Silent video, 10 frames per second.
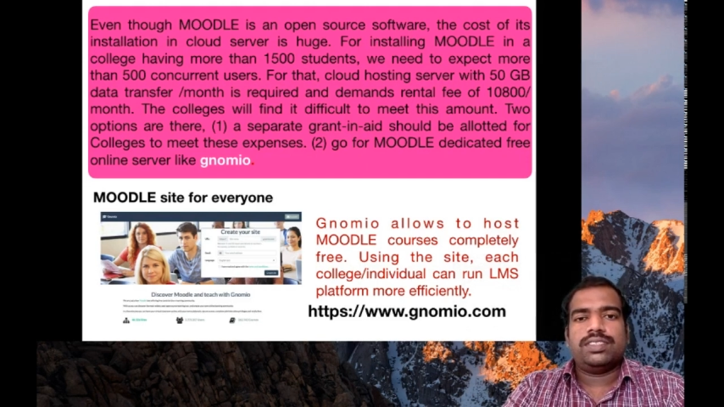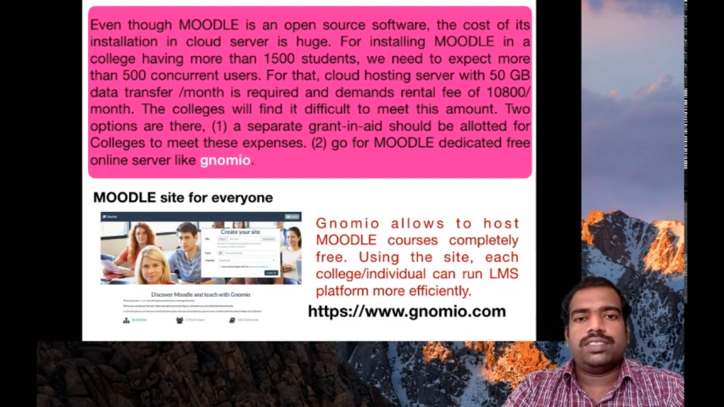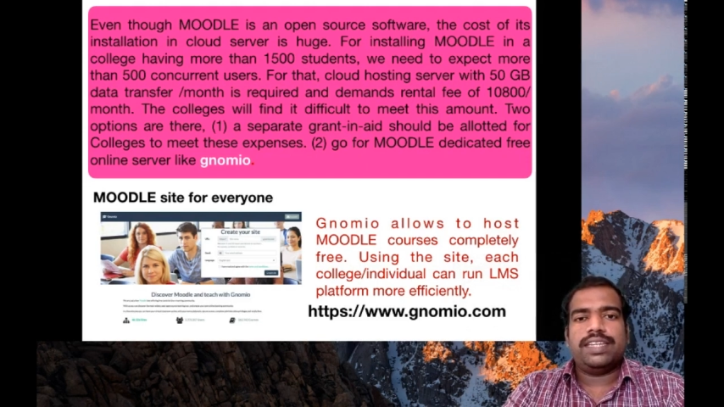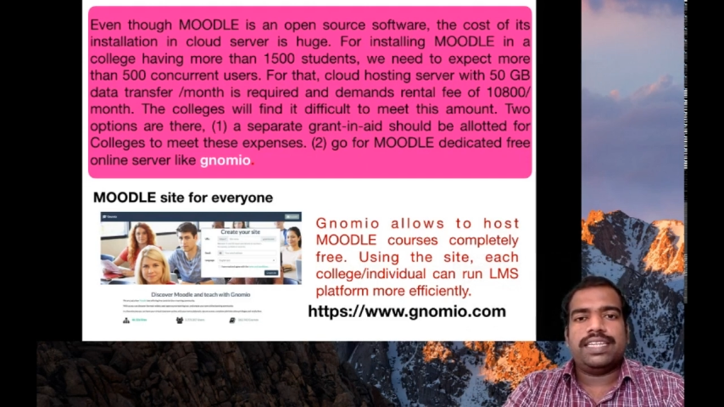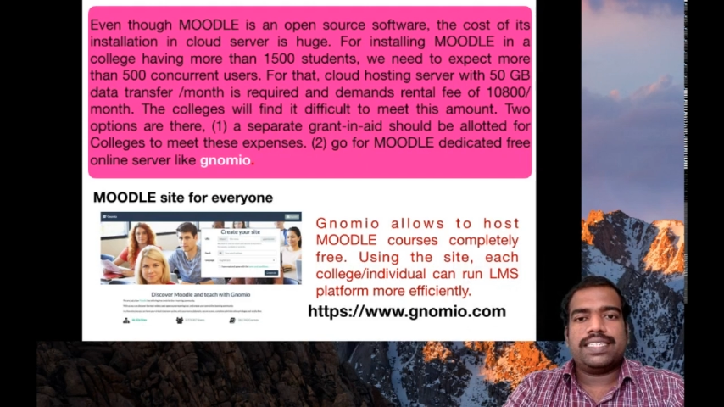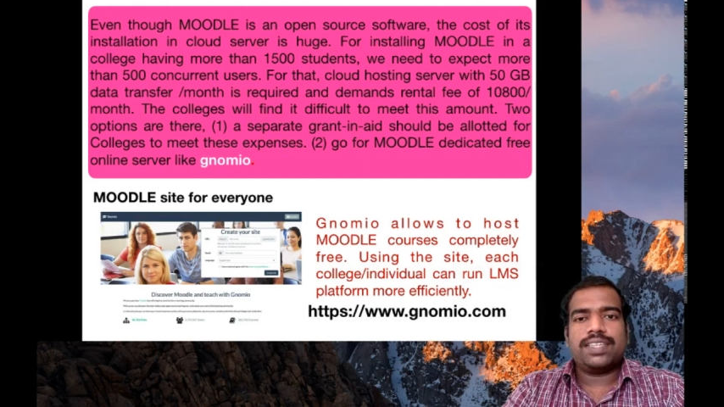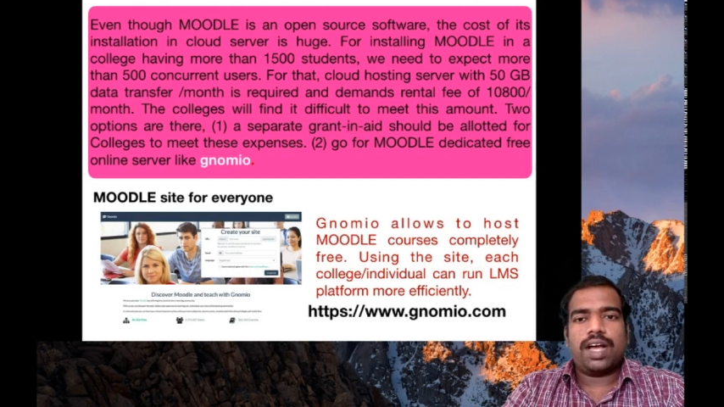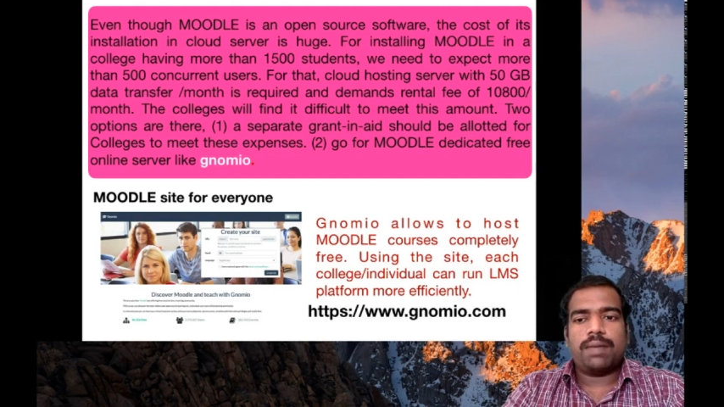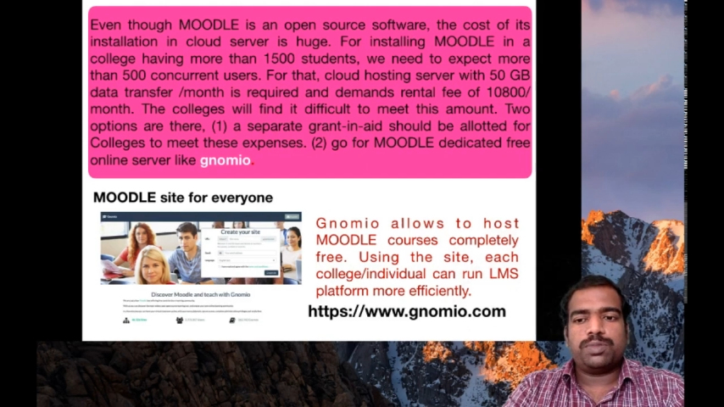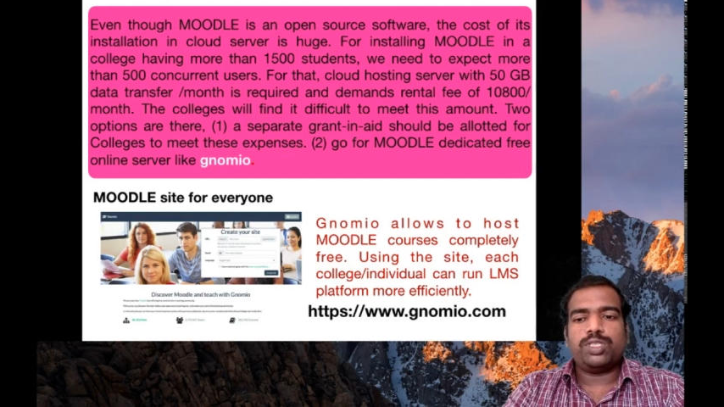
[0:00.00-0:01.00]
it is
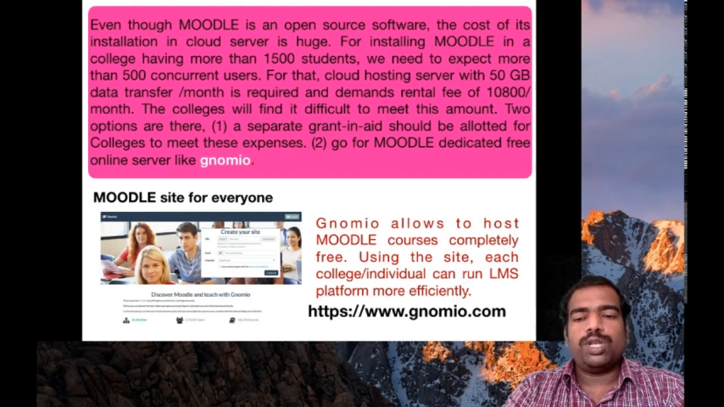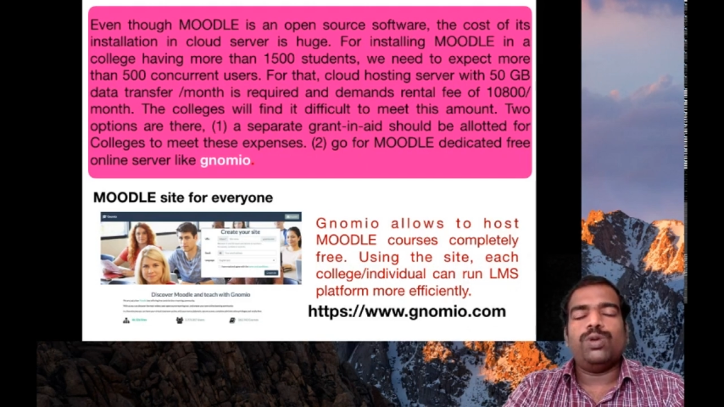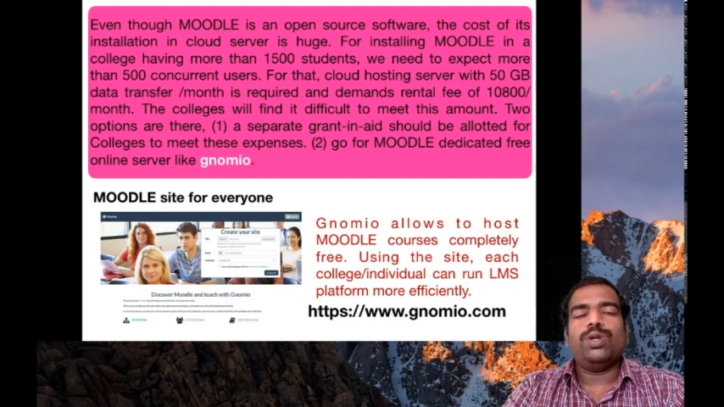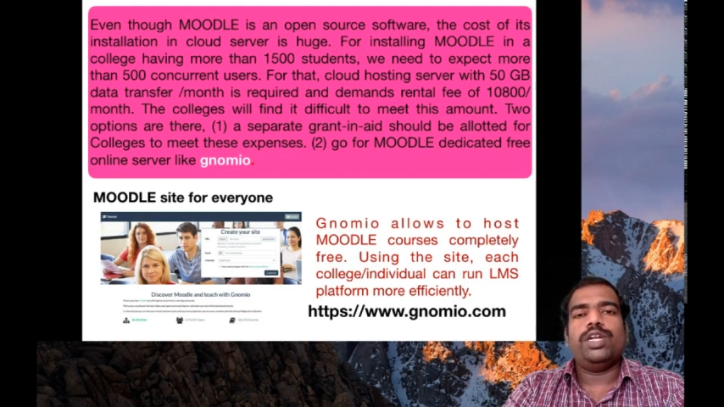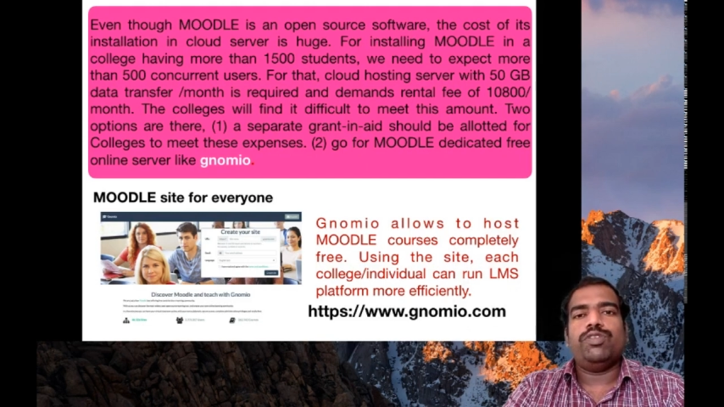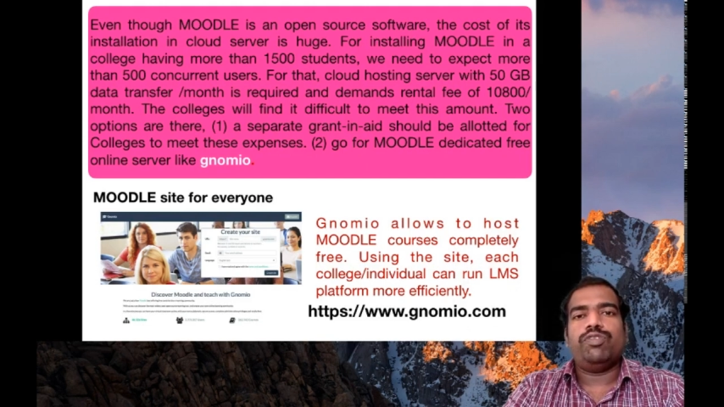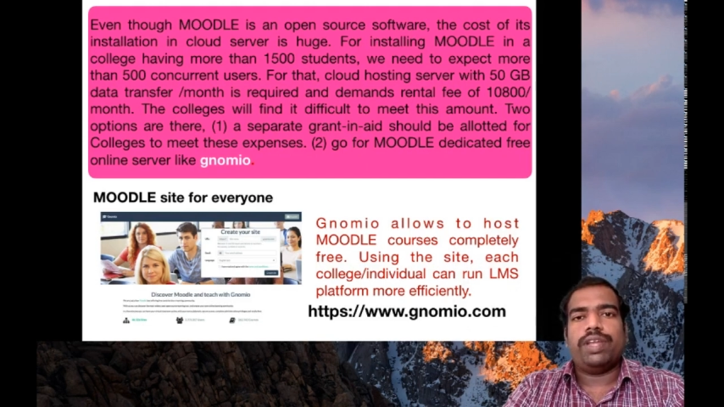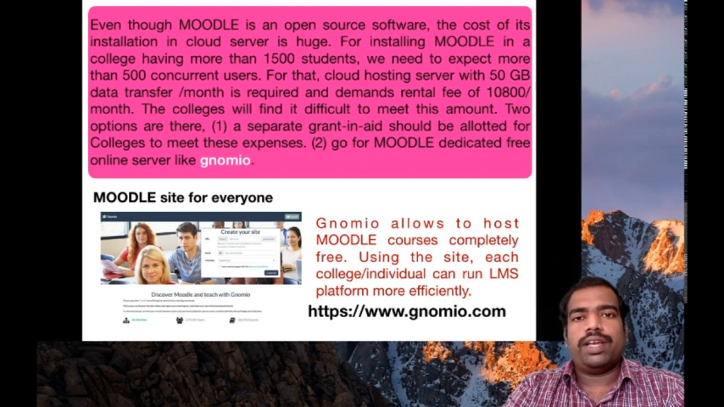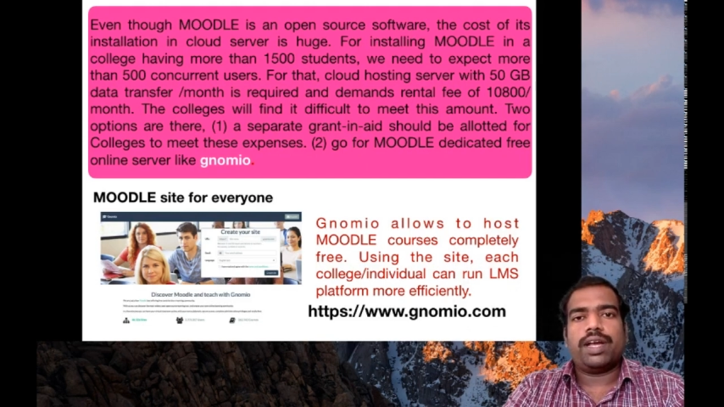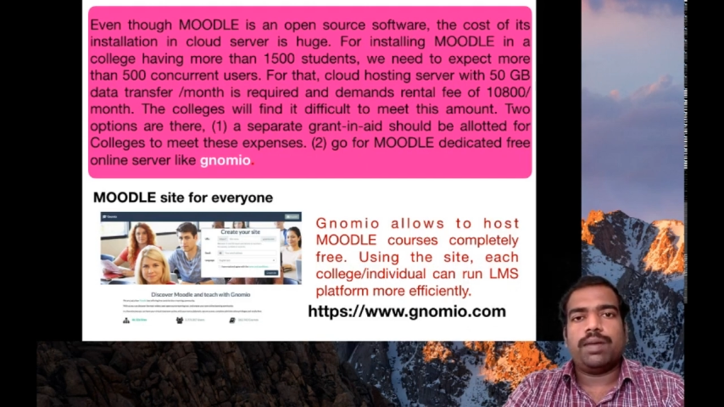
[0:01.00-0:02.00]
absolutely
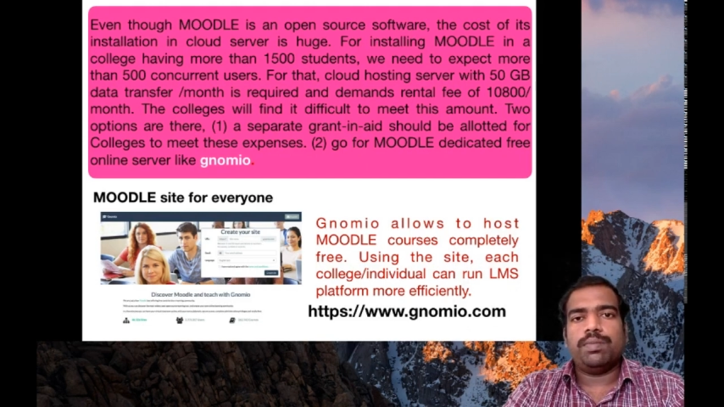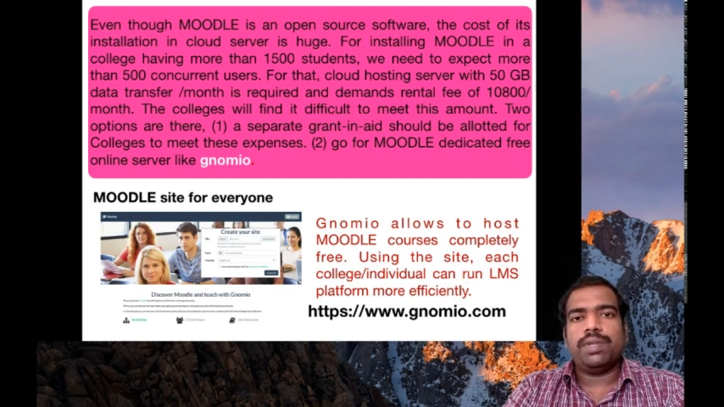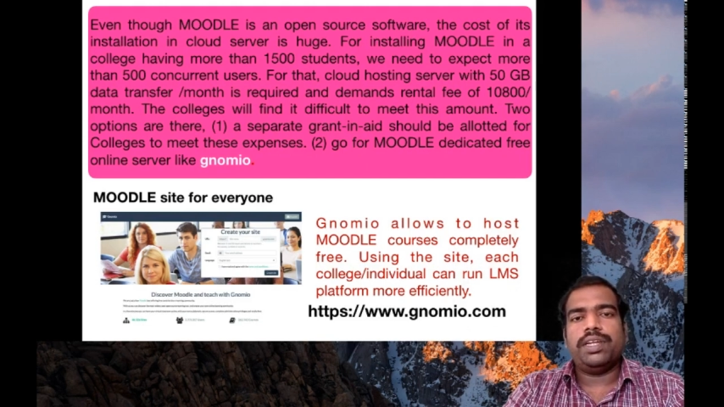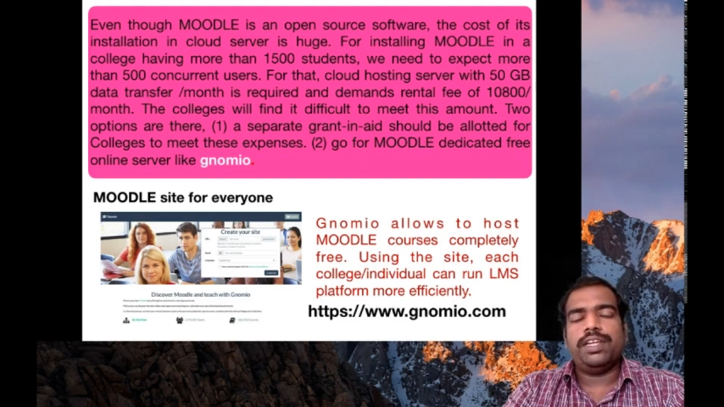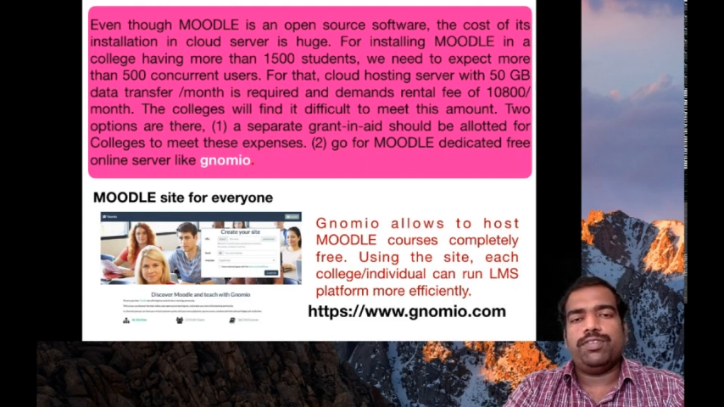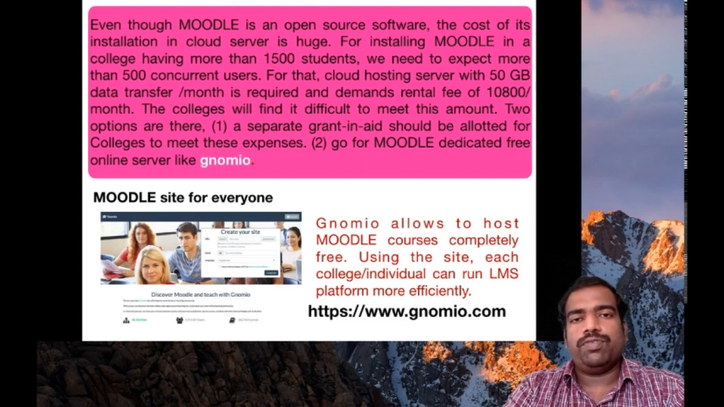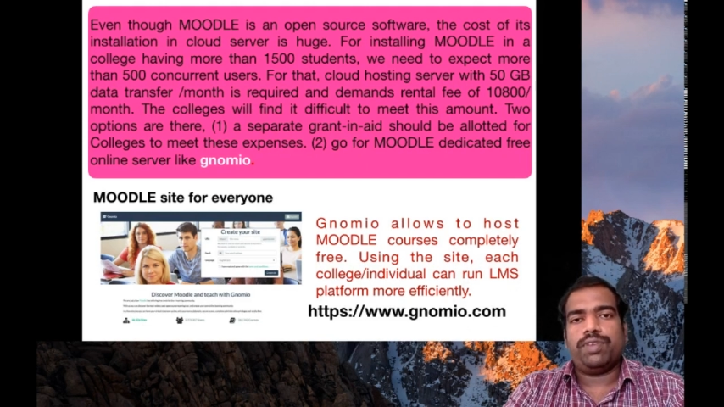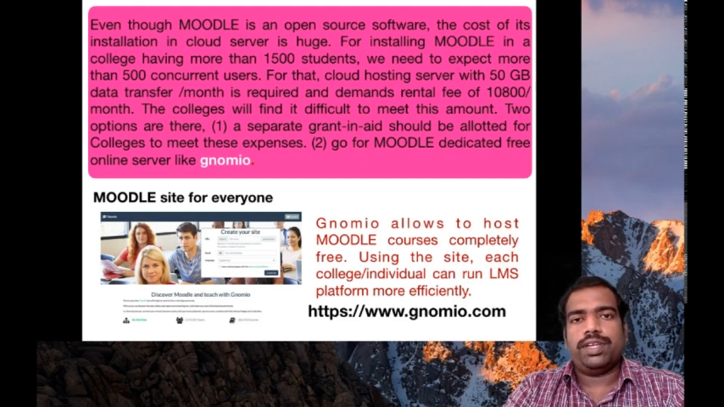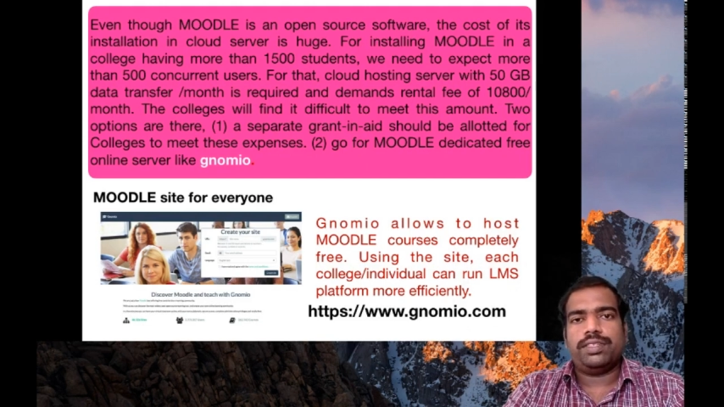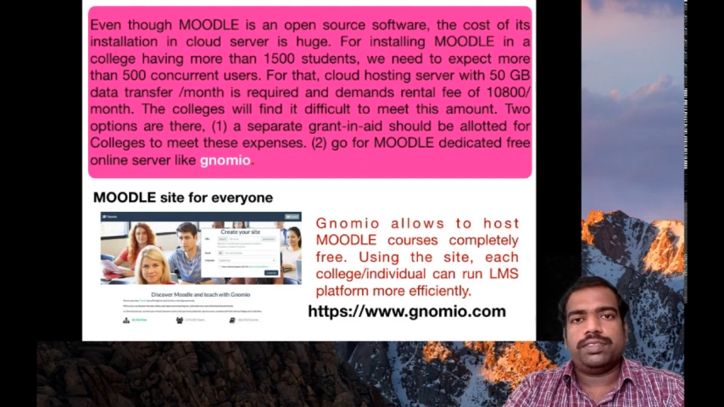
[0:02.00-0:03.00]
free, completely free.